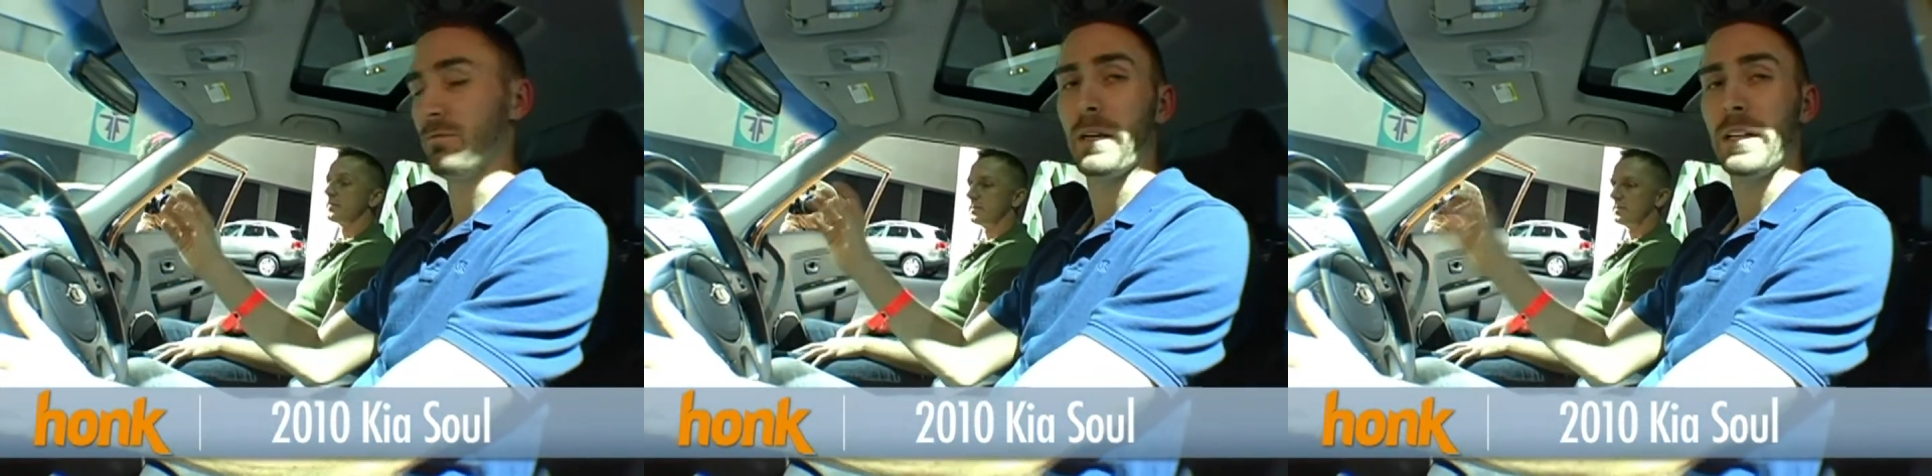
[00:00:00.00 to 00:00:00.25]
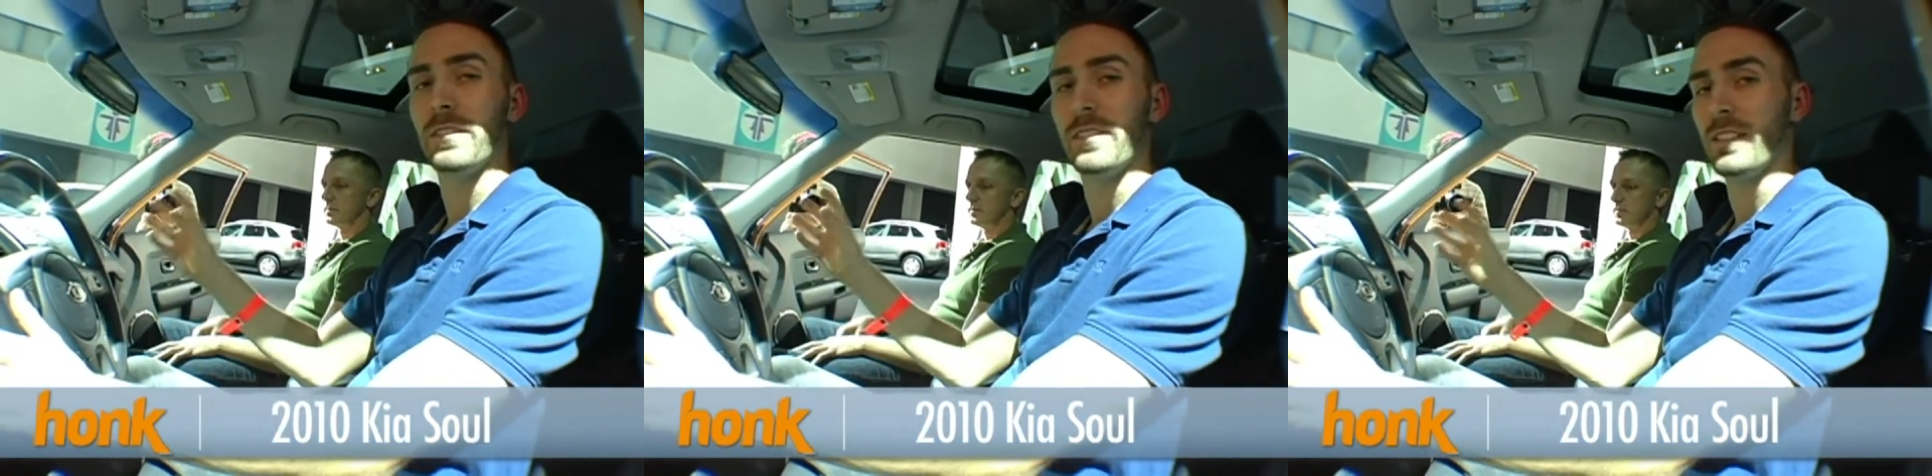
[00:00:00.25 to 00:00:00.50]

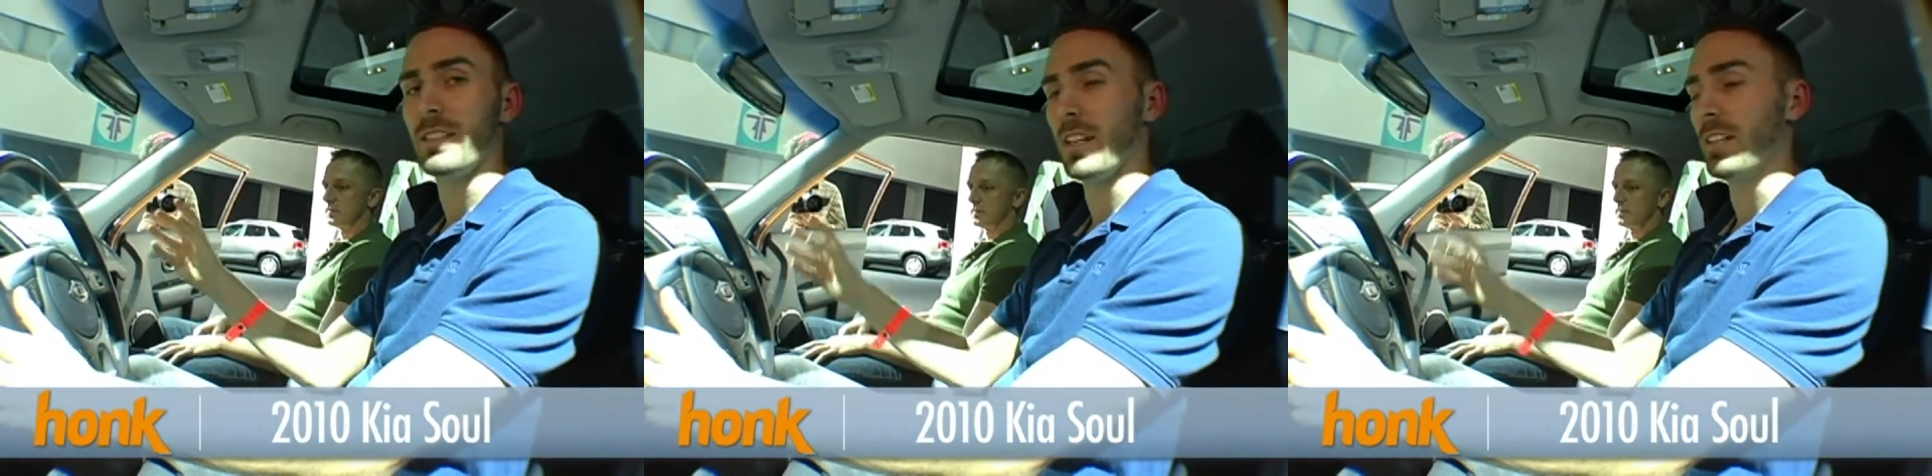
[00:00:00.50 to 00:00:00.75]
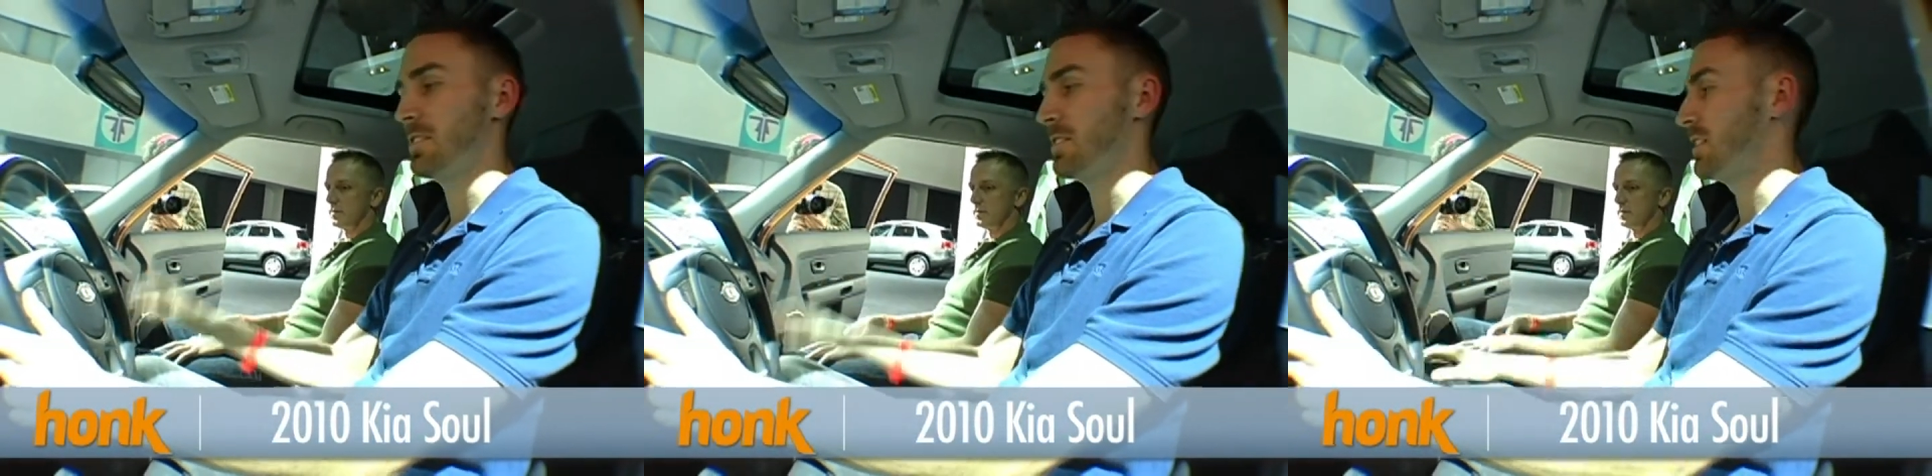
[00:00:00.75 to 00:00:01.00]
better to the
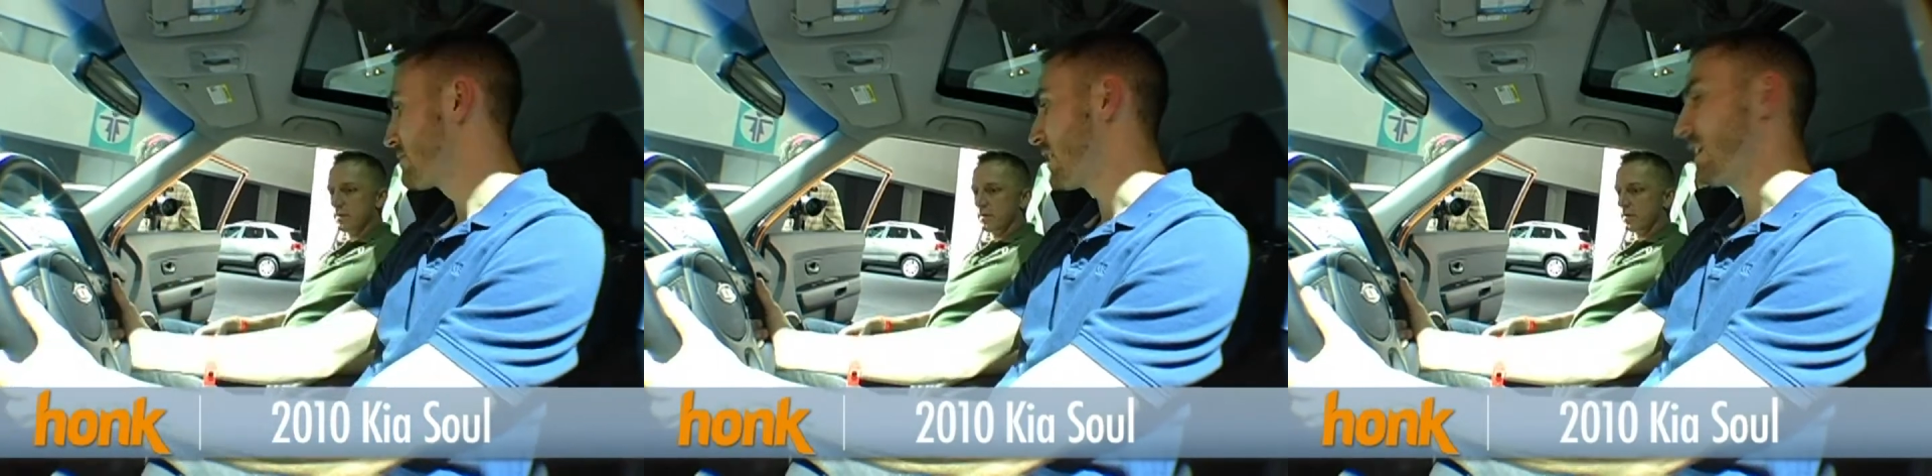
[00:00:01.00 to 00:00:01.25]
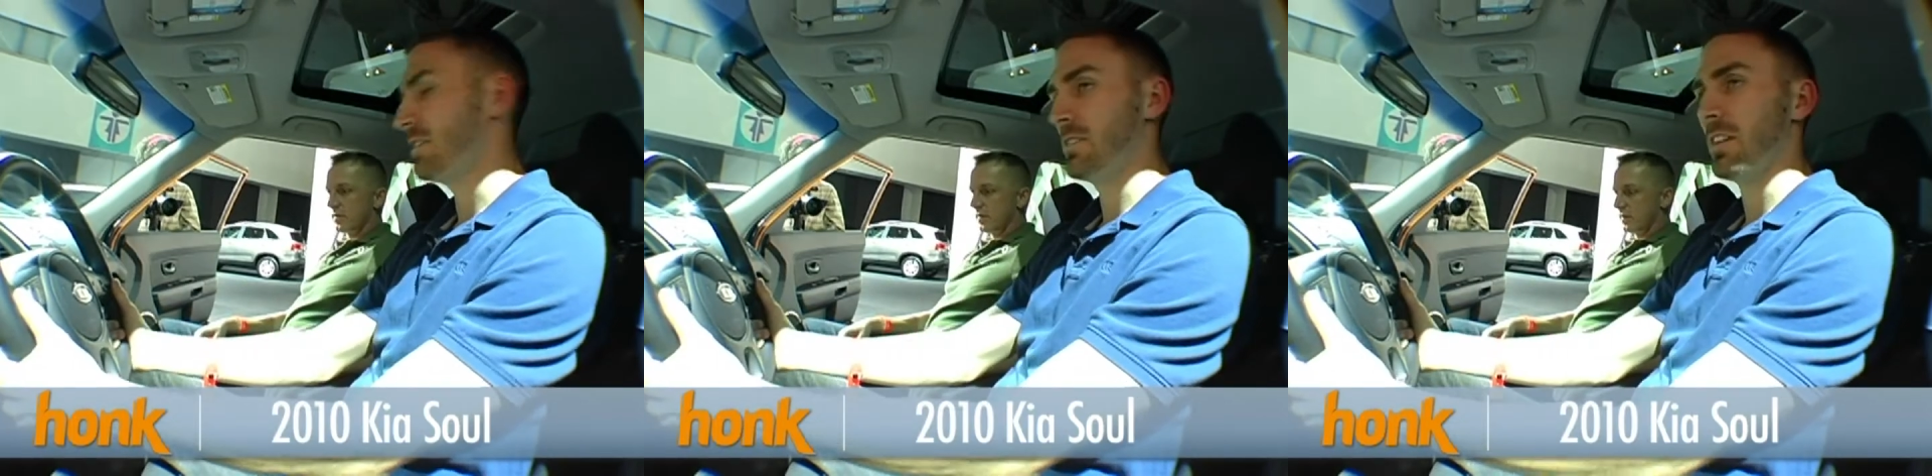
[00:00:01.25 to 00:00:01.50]
touch,
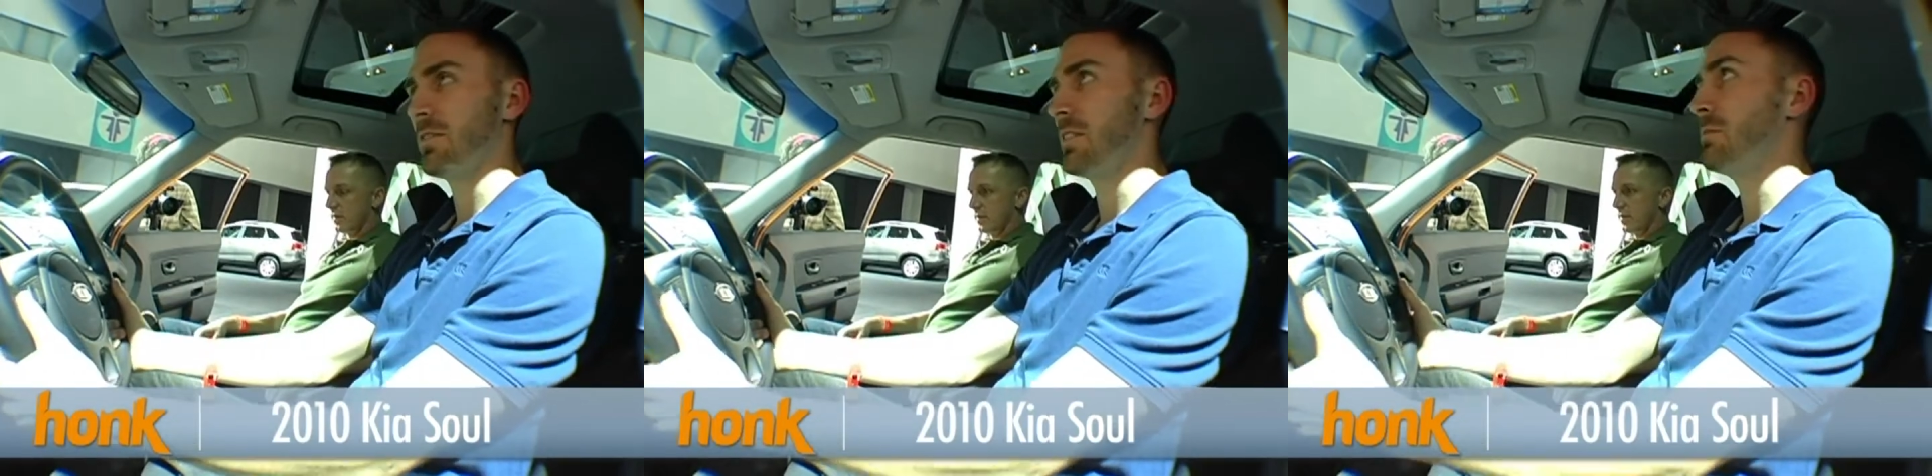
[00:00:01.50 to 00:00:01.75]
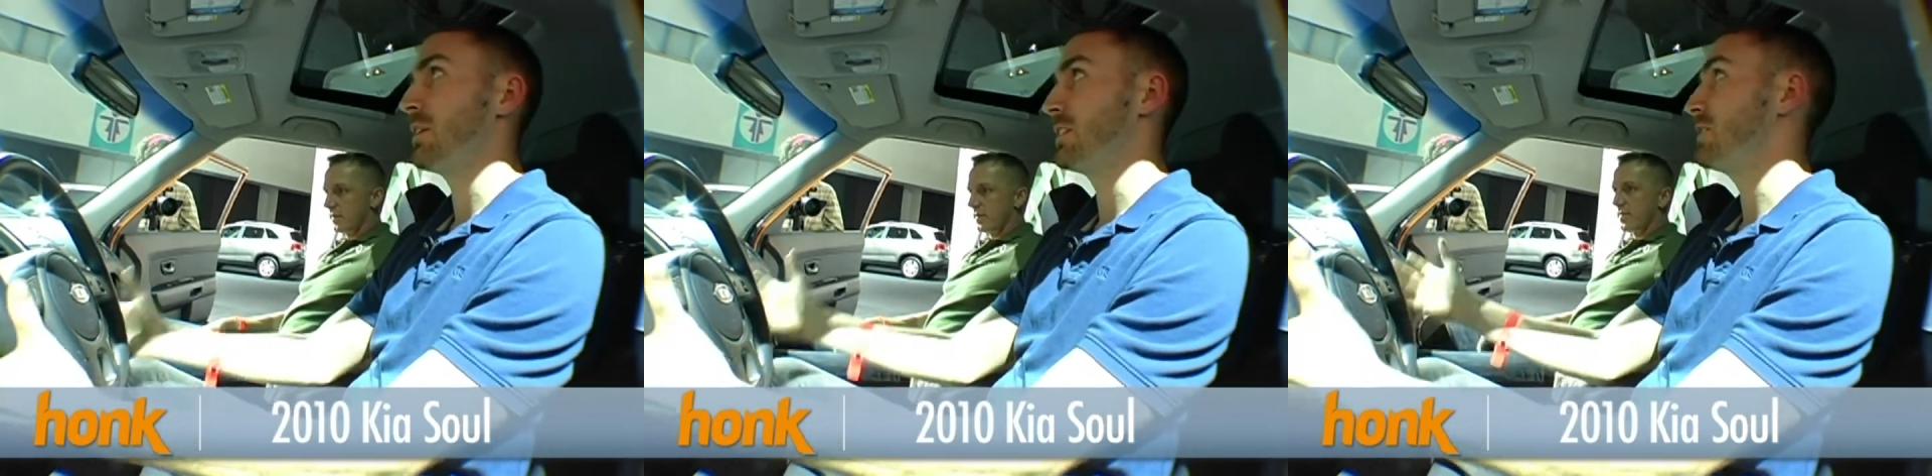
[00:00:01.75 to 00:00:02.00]
and there's
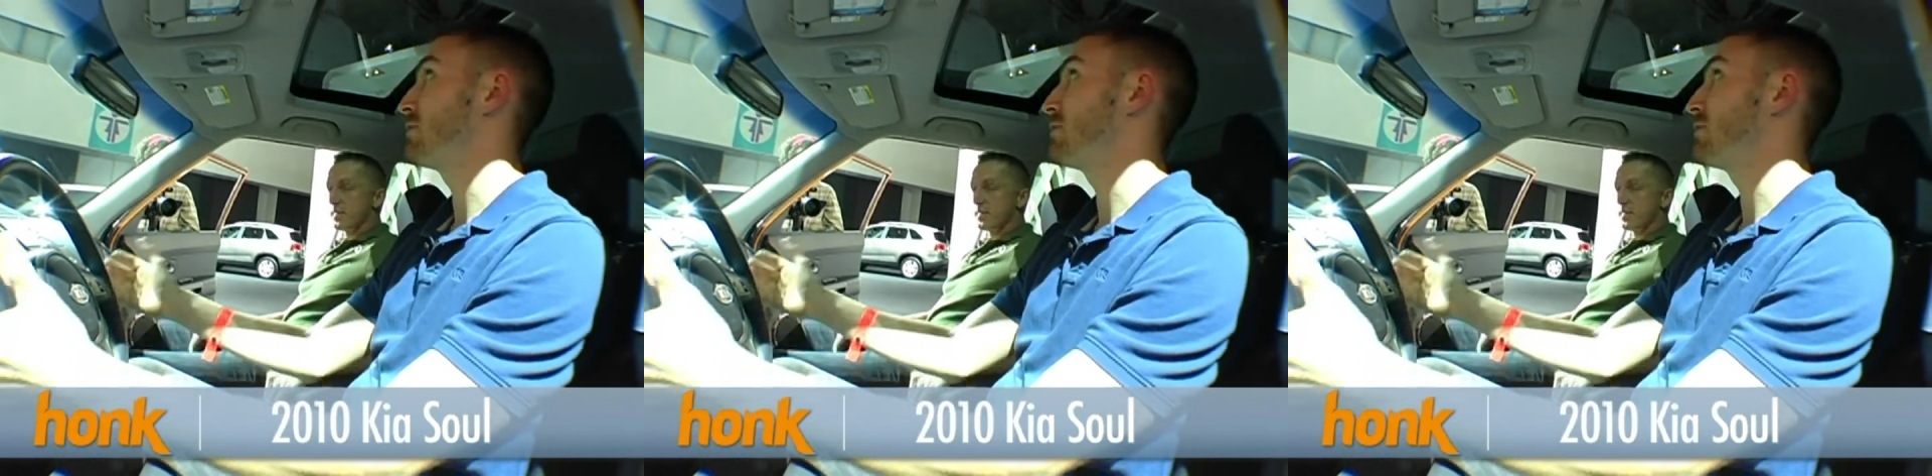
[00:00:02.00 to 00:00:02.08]
definitely plenty